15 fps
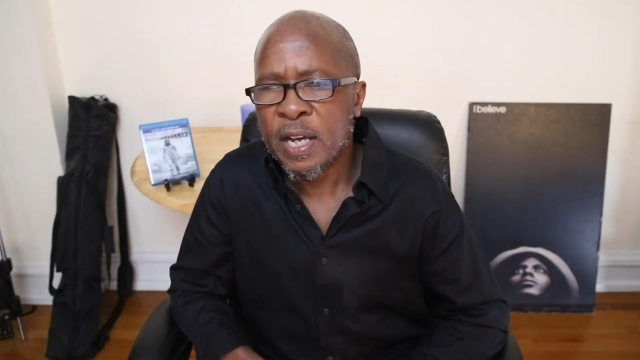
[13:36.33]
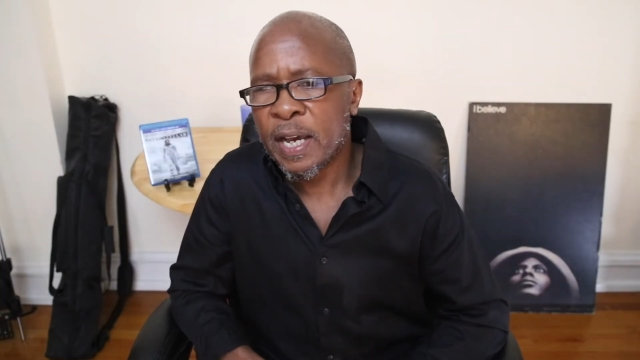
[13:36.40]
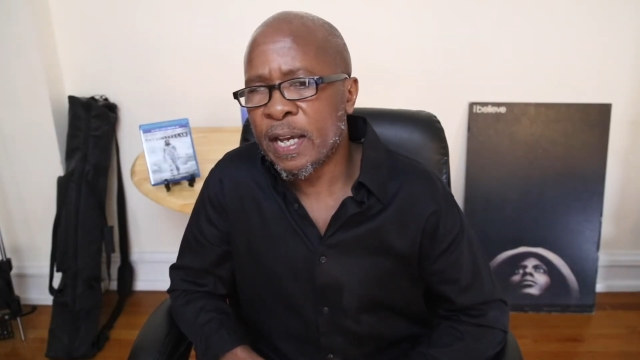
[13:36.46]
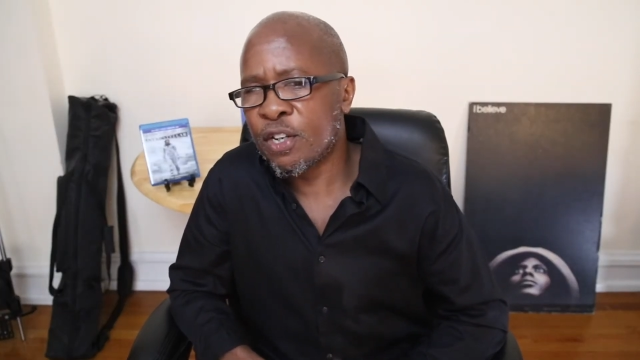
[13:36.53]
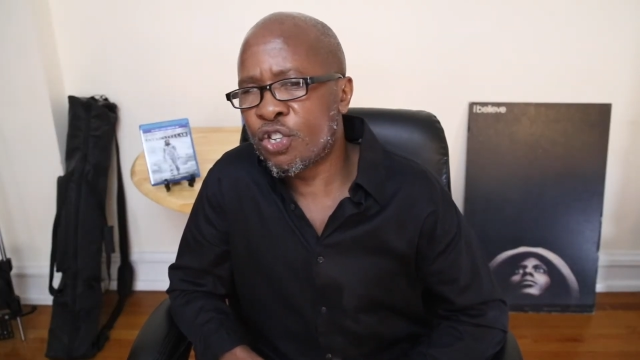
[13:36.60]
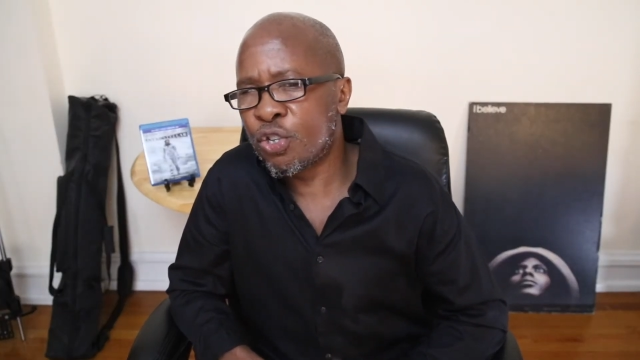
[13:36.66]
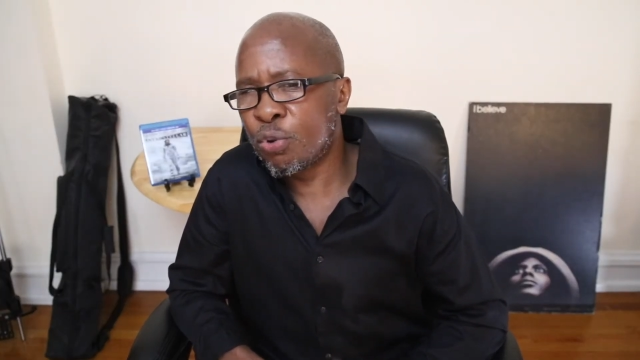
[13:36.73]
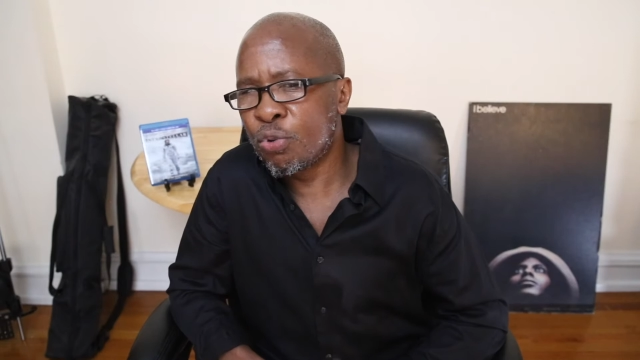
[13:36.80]

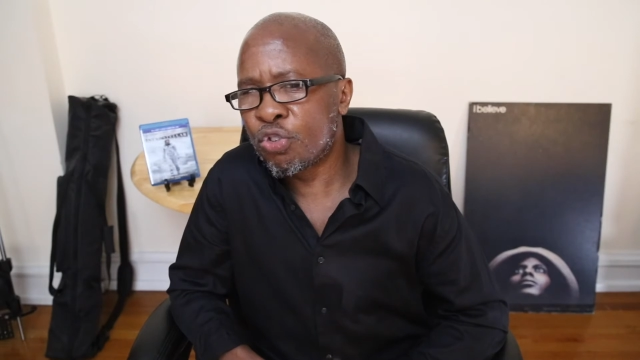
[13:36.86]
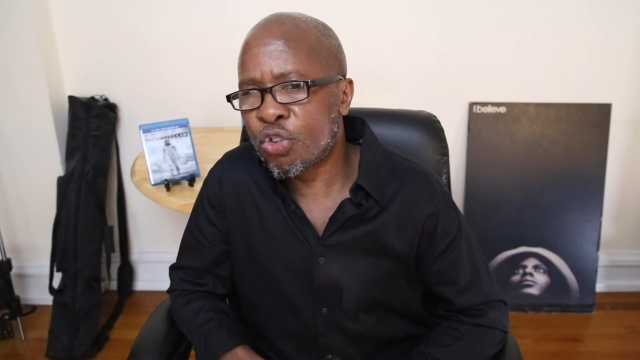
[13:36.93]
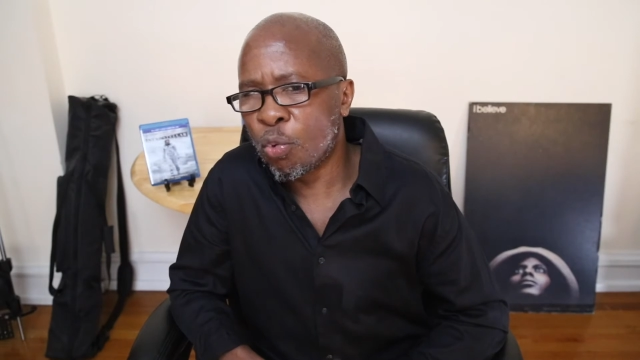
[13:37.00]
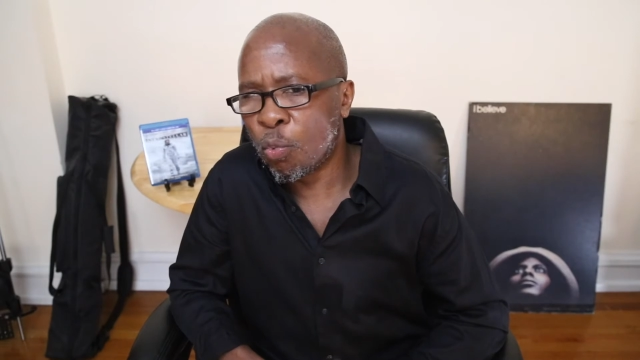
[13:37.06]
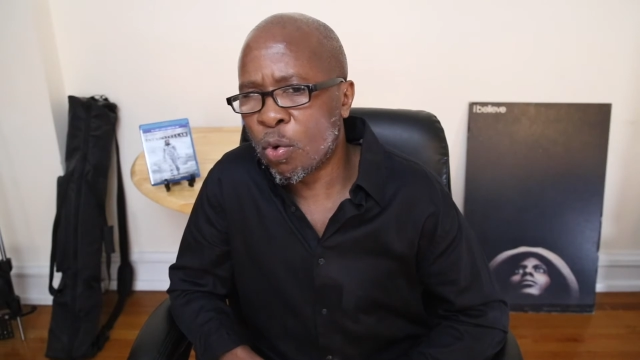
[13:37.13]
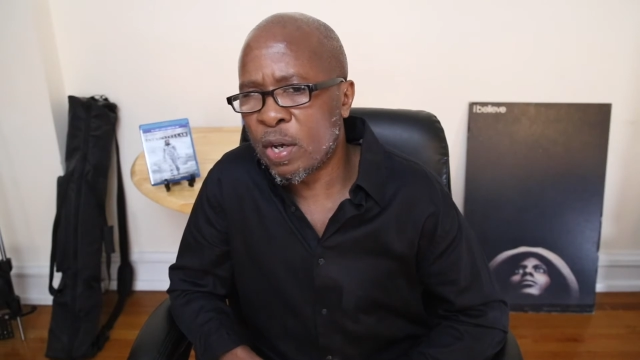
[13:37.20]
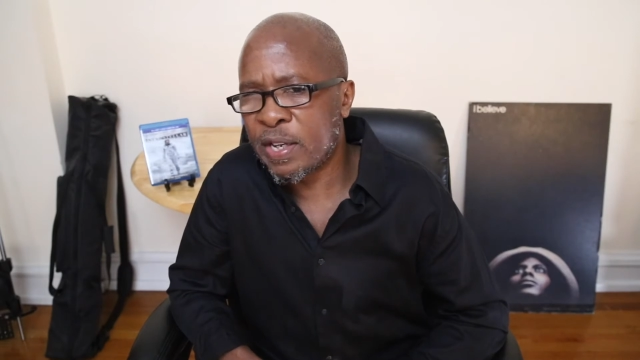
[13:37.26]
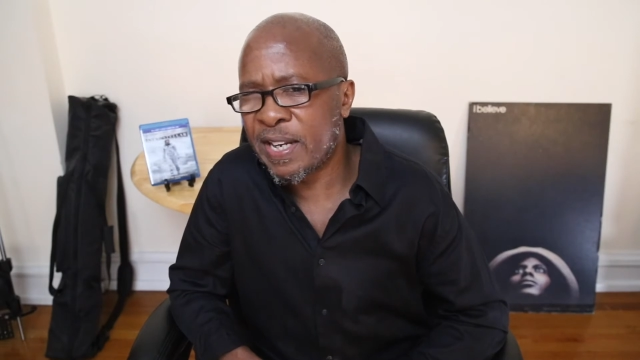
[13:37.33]
and choose the
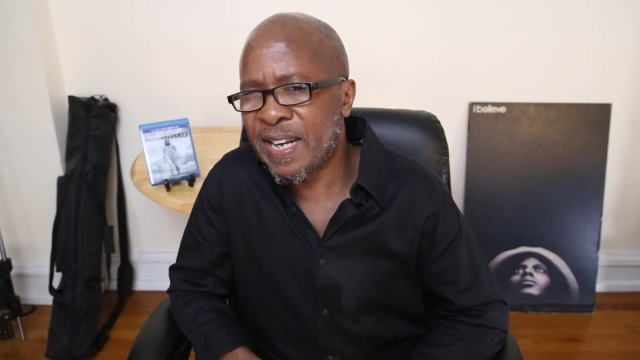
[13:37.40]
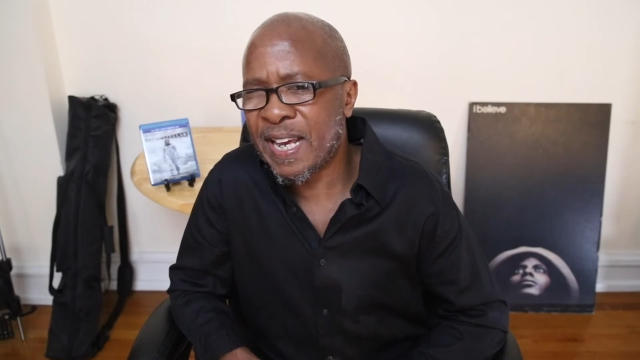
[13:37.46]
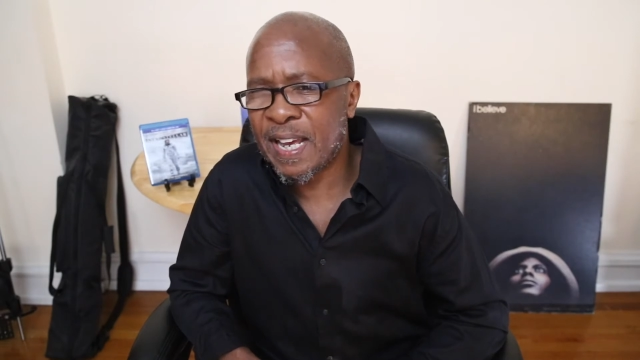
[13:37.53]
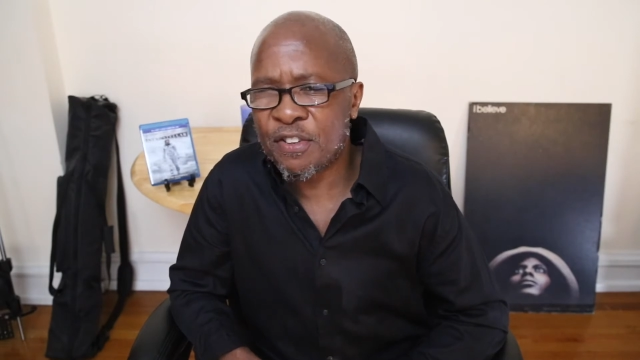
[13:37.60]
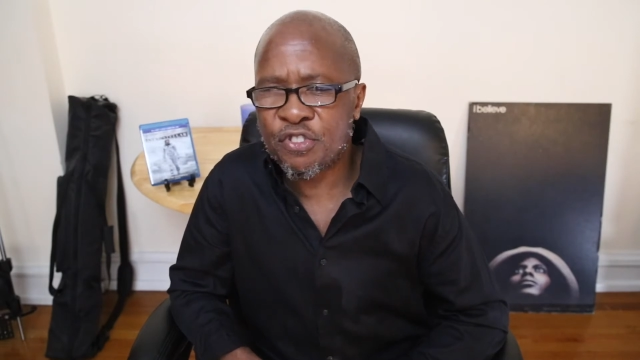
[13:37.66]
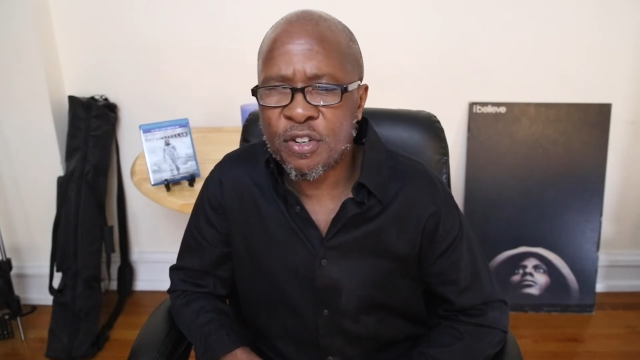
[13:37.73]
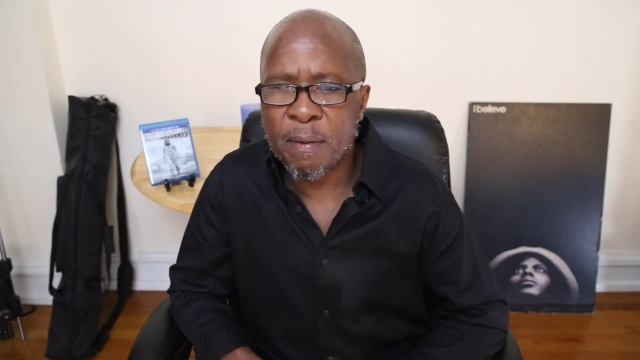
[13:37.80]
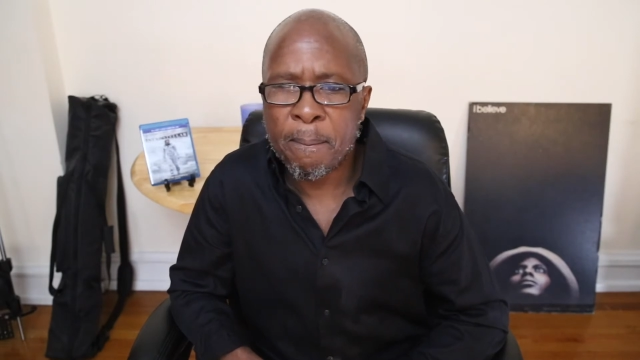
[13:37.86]
one that
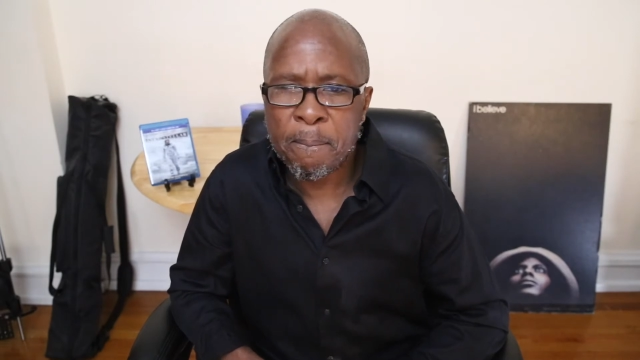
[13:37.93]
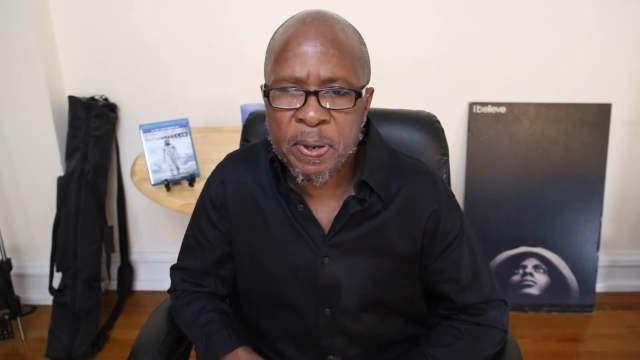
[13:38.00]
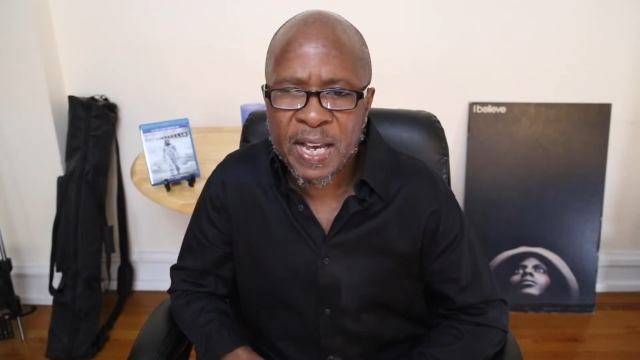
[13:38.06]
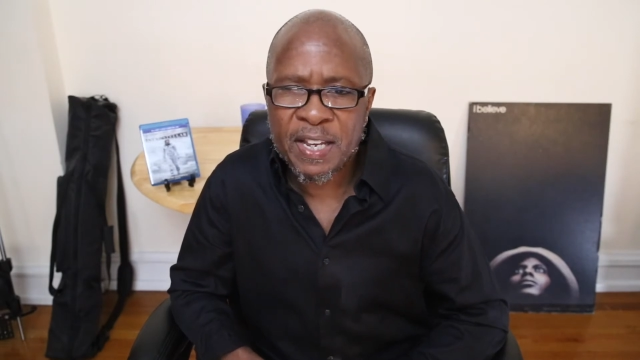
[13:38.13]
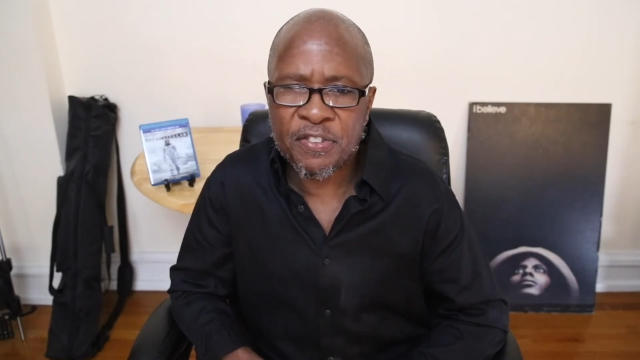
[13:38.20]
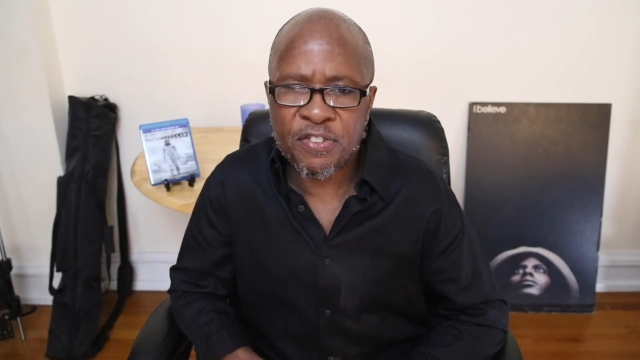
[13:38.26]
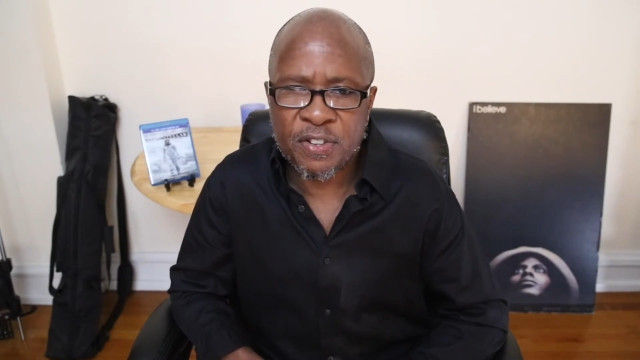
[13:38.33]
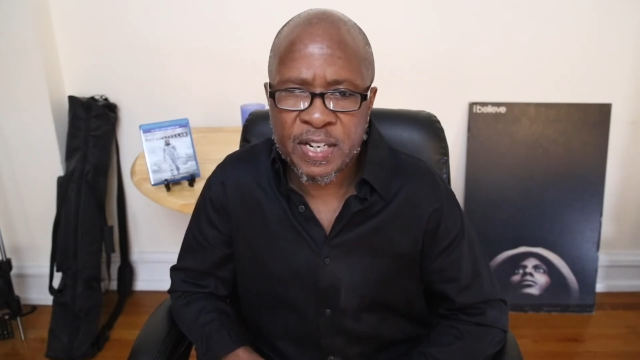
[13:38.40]
has the
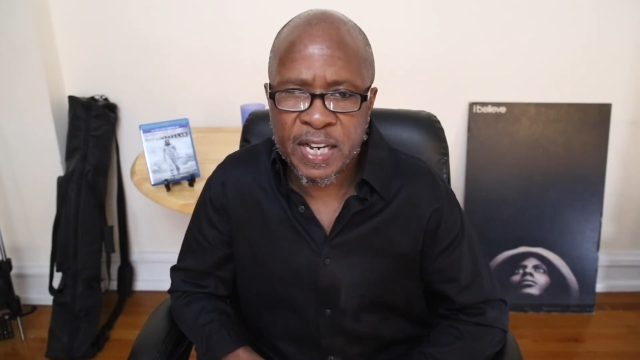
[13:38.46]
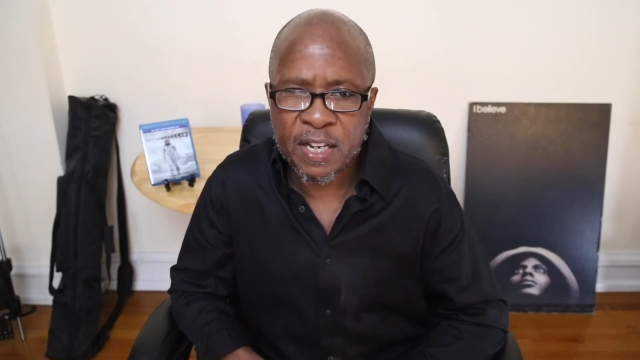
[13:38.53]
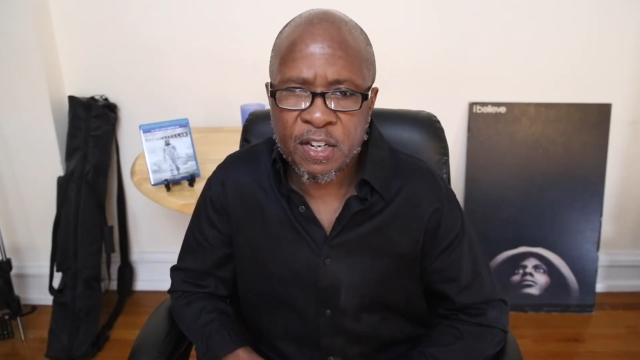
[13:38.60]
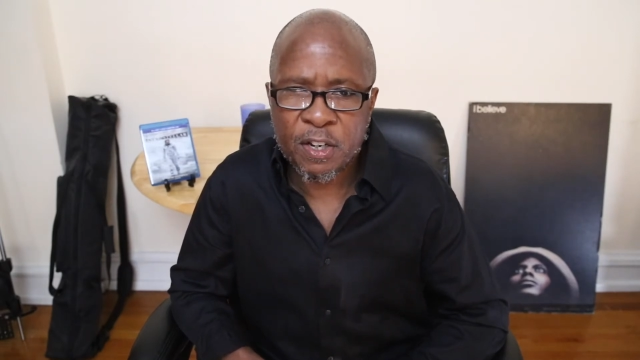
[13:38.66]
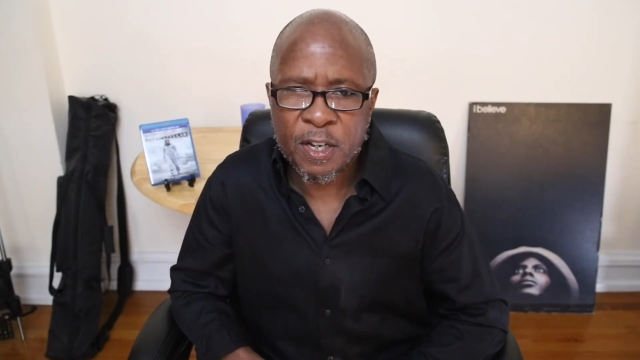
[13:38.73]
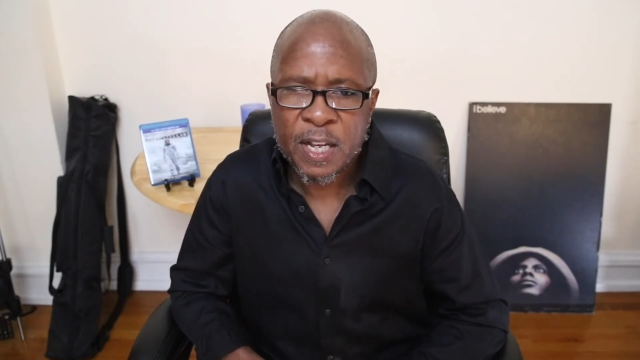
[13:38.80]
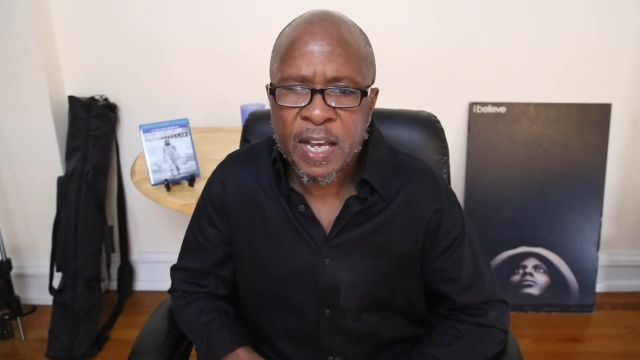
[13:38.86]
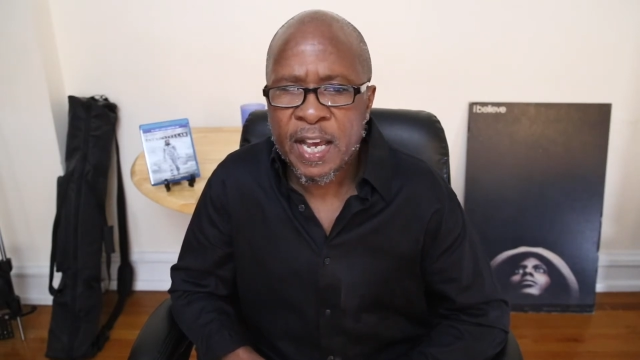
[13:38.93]
best
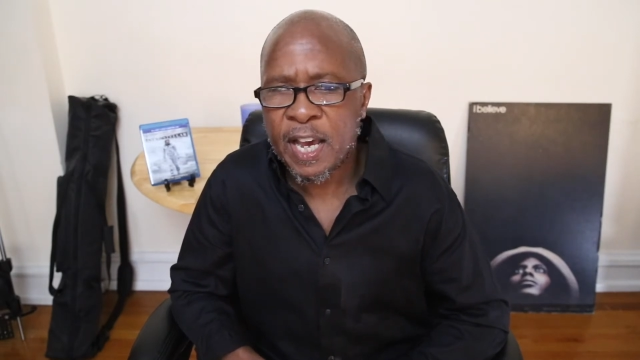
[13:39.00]
data